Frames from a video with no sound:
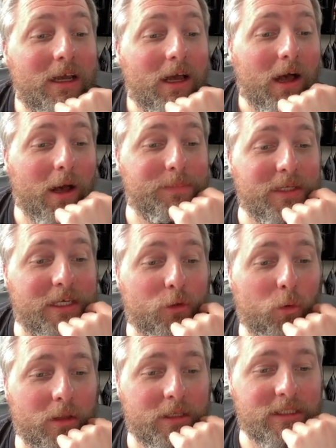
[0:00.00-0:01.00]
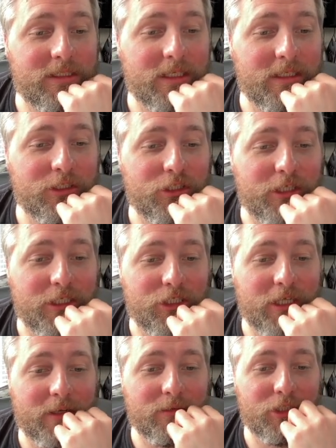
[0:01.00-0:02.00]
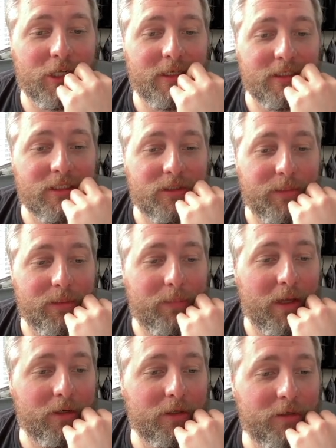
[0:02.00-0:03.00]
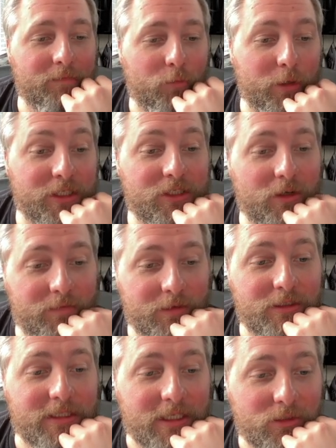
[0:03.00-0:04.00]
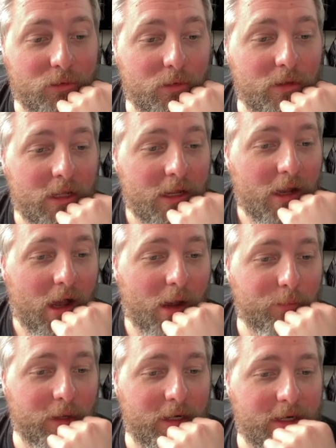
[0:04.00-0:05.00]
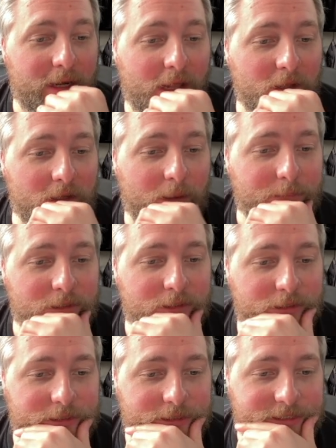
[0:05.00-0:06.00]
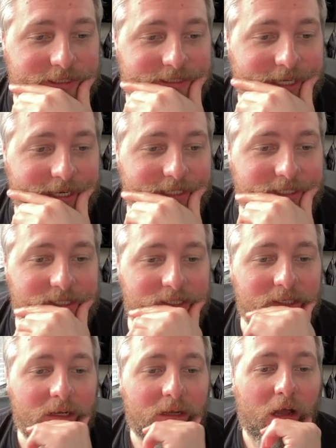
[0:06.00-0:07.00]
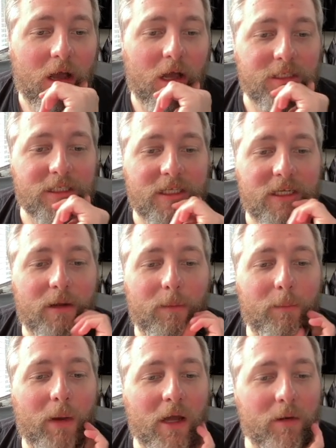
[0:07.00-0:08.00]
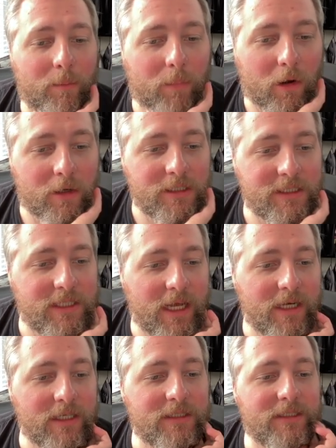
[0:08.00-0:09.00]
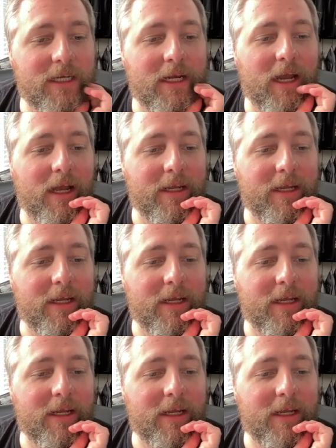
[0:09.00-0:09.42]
Updated quality settings, changed shadow settings to be better. Voiceovers, that's cool. Upgraded helicopter states. To clean up bottom bar status. AI